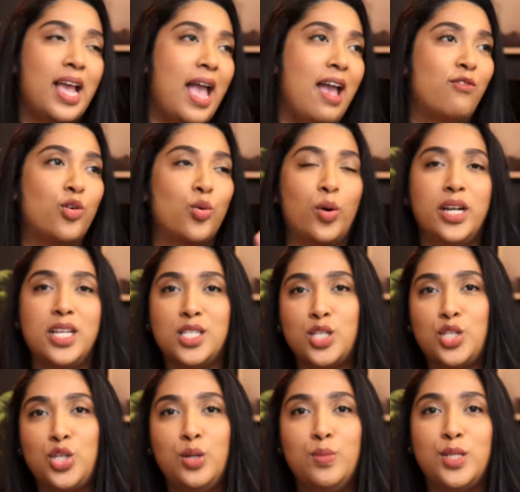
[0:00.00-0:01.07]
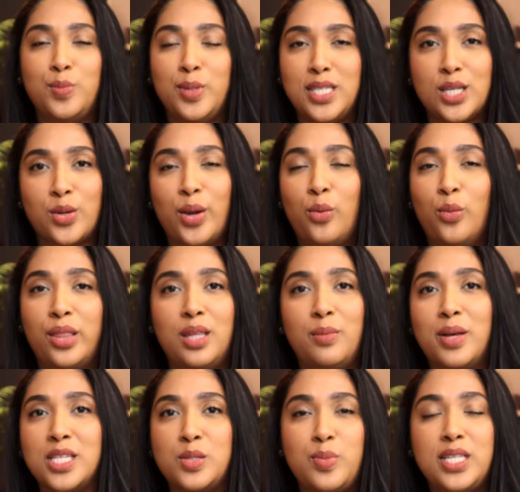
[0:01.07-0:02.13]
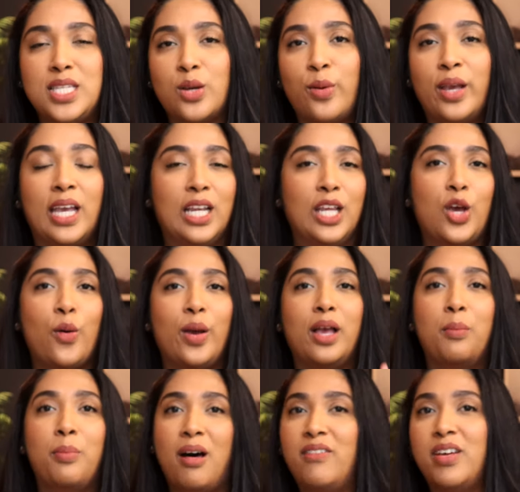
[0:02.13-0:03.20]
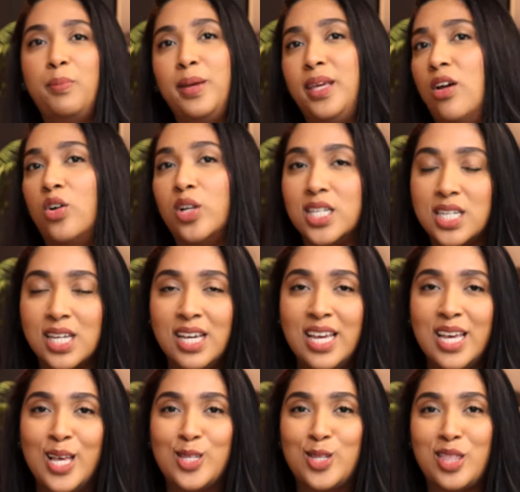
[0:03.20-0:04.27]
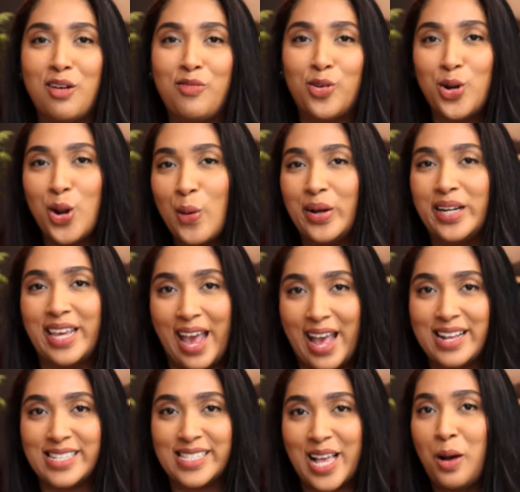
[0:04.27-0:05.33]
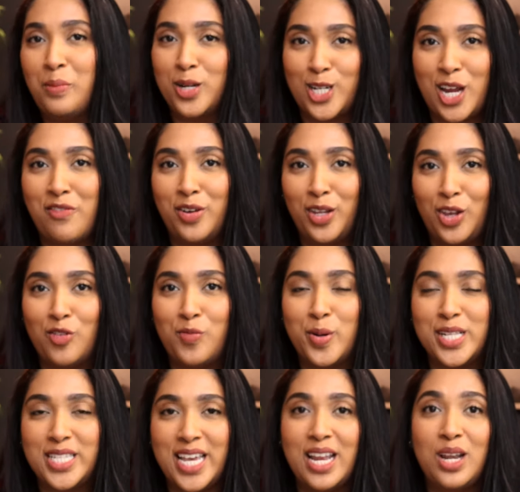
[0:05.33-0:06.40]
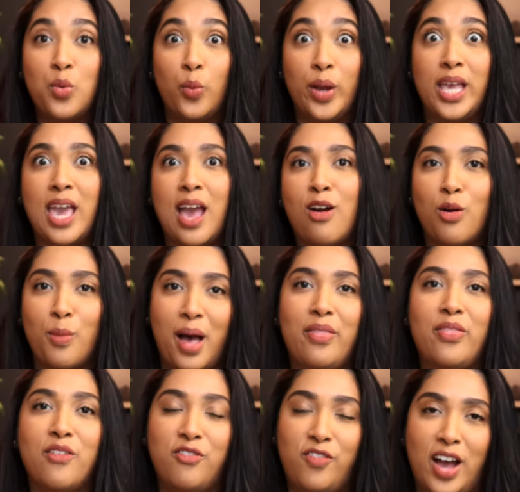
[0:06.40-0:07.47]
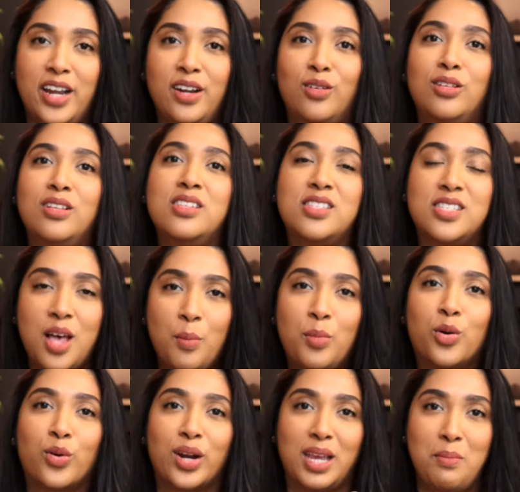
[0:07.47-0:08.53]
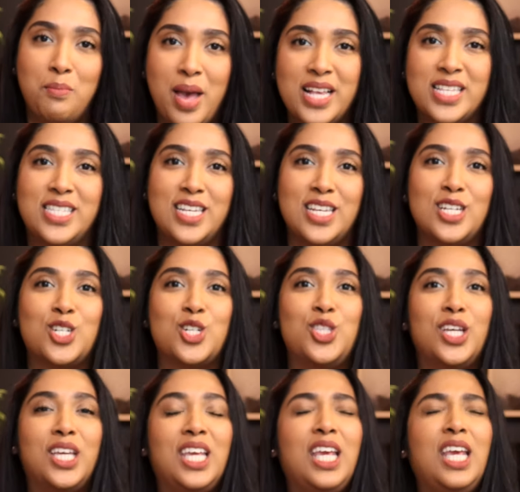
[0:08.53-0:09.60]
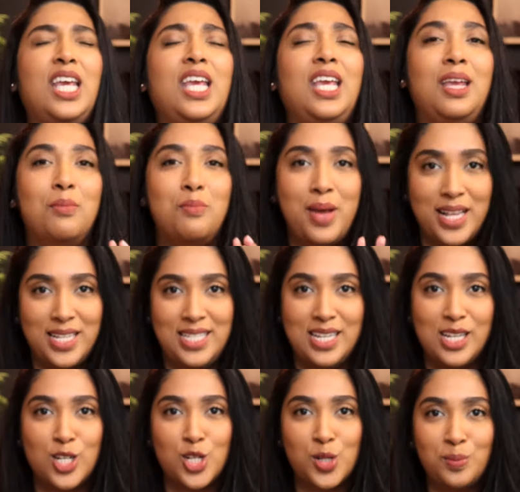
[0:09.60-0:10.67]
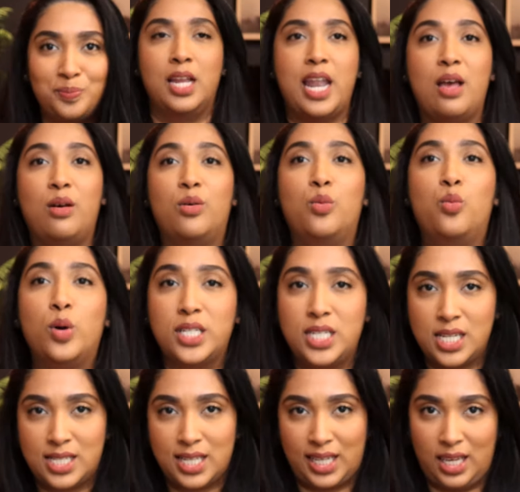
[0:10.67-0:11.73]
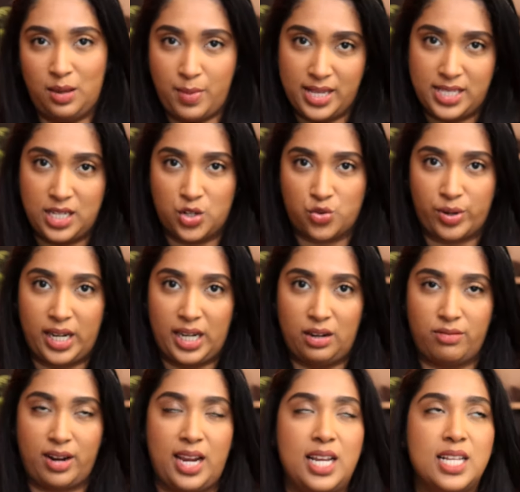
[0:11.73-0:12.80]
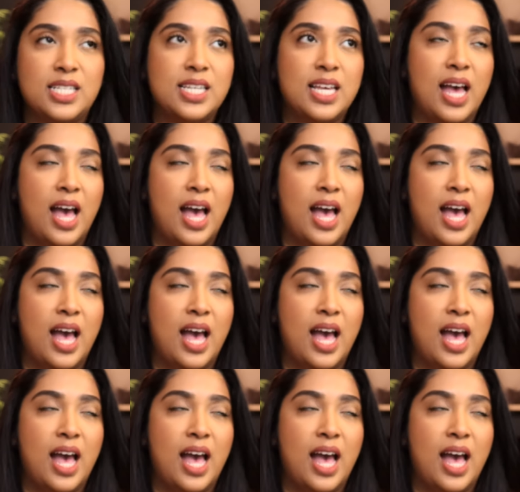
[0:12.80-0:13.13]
Everyone is assumed to be doing what they must be doing and going above and beyond. So therefore, no one cares how much effort you've put in. We care about the final summary message, the key message. Now, what is the key message really, right?